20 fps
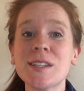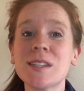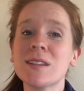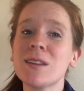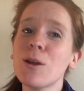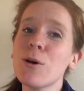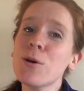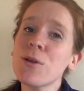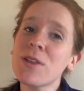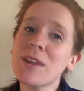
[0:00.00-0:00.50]

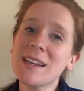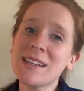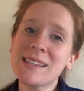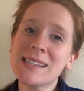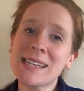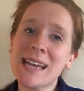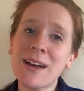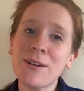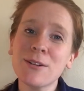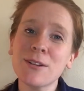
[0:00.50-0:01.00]
slow things
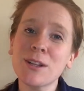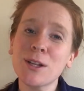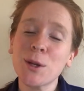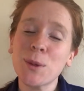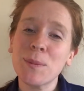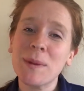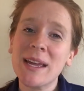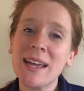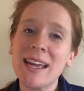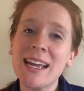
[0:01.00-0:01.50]
down a
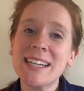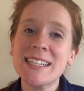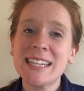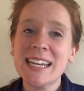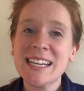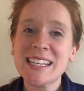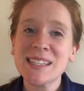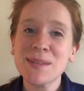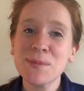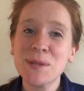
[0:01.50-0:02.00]
little bit and
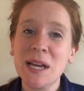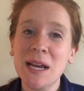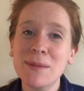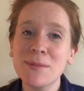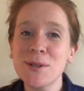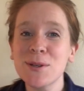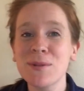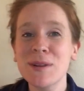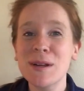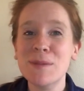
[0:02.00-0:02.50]
take some time
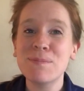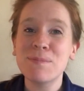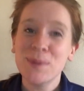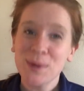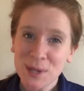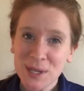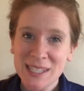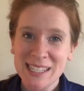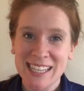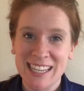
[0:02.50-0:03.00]
to read a
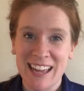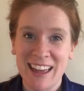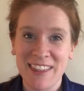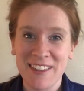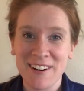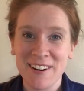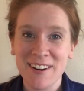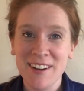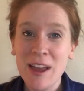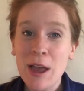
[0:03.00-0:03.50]
book
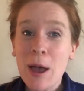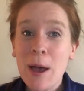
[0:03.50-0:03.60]
together.